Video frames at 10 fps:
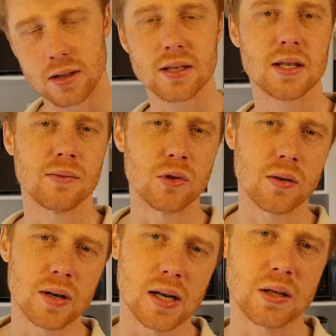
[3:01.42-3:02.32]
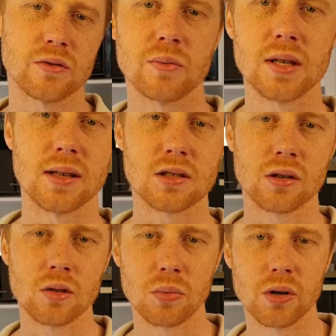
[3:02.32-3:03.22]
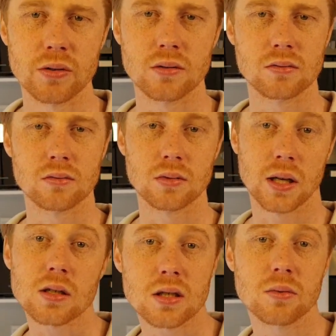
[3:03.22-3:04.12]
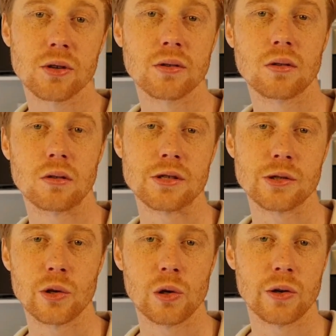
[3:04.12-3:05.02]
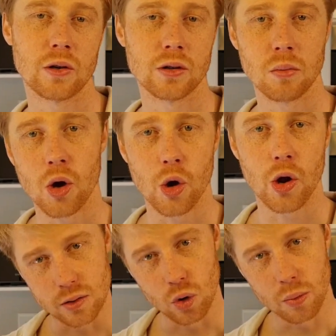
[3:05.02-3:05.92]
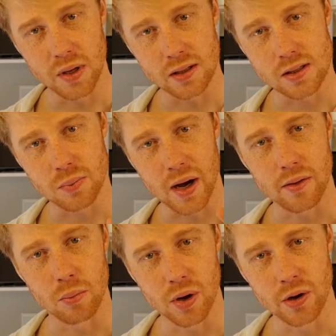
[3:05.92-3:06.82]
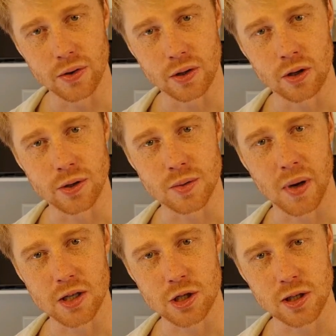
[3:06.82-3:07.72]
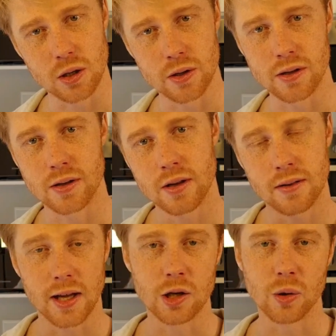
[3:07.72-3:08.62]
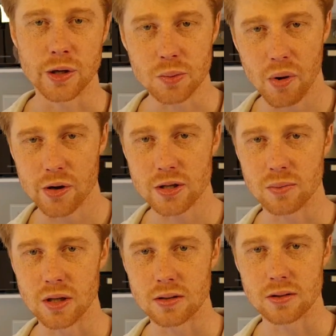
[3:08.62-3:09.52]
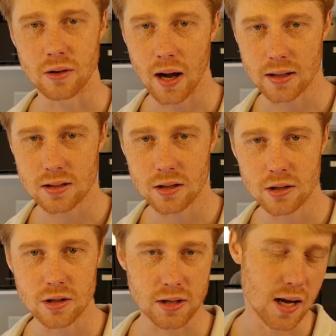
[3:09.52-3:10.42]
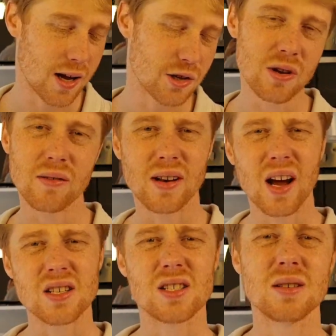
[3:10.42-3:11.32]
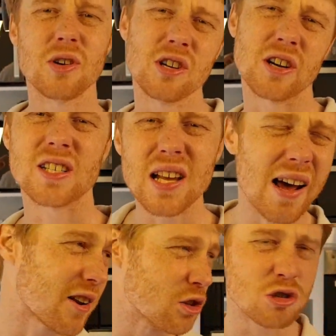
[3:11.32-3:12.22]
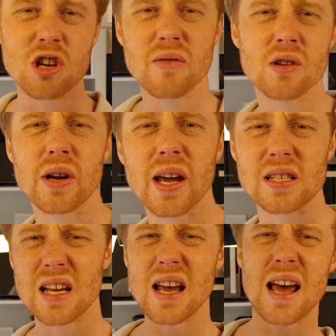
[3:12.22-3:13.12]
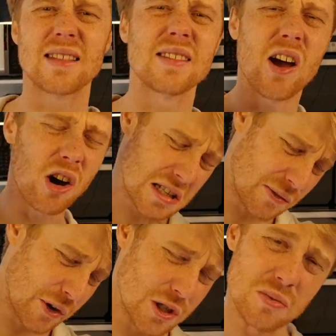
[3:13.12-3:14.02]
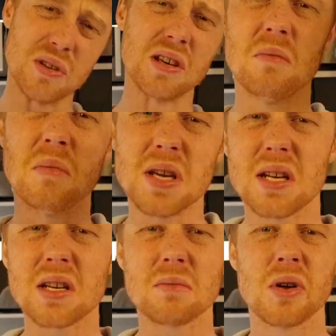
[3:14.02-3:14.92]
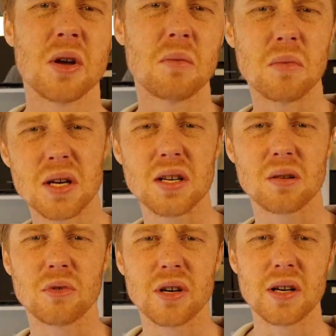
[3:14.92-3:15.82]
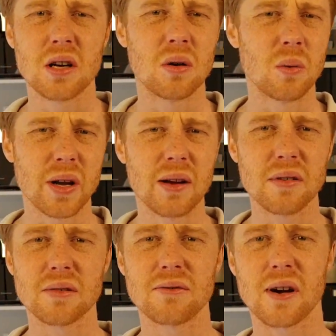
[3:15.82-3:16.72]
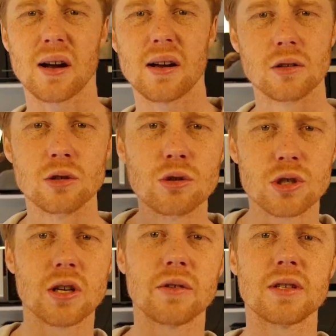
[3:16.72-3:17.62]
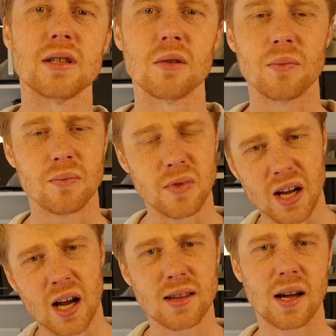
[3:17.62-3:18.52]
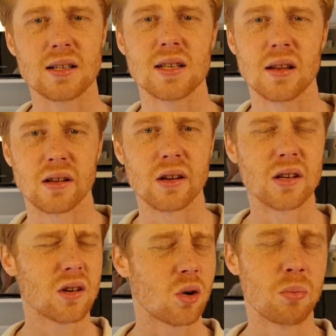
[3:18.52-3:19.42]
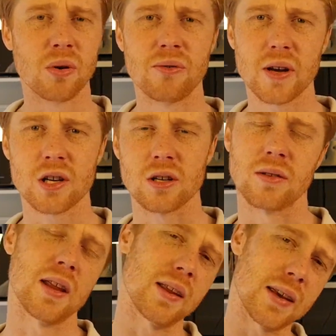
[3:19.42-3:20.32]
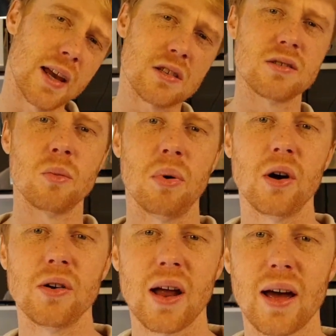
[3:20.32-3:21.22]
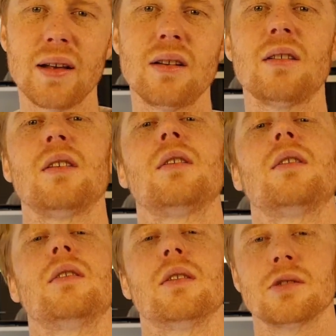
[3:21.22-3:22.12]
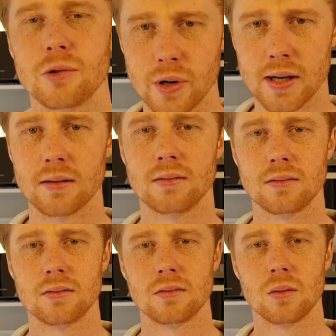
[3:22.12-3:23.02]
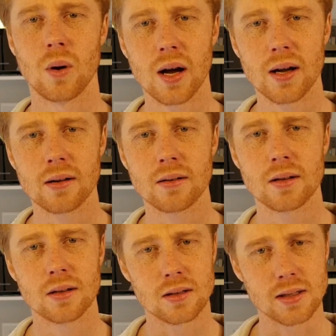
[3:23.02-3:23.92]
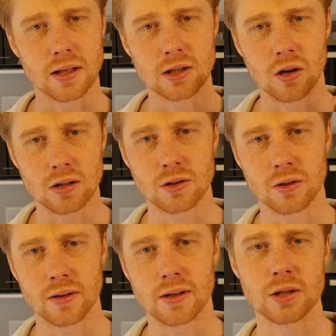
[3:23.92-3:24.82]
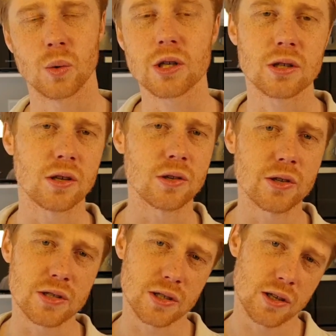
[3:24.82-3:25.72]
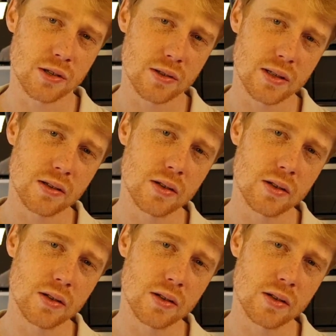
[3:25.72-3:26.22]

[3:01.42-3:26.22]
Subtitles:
Let's say if you have a cut of meat that's on the bone, like a T-bone or a sirloin on the bone. Your meat by the bone cooks much slower than your exposed meat, right? So now you have a nice T-bone, you're excited, you're serving your guests, and then they ask for it to be medium rare, whatever the you serve it to them, they cut the outside, they go, yo, perfection. Then they get to the bone and it's rare. Why? It takes longer to cook this. So what you're going to do is you're going to do a little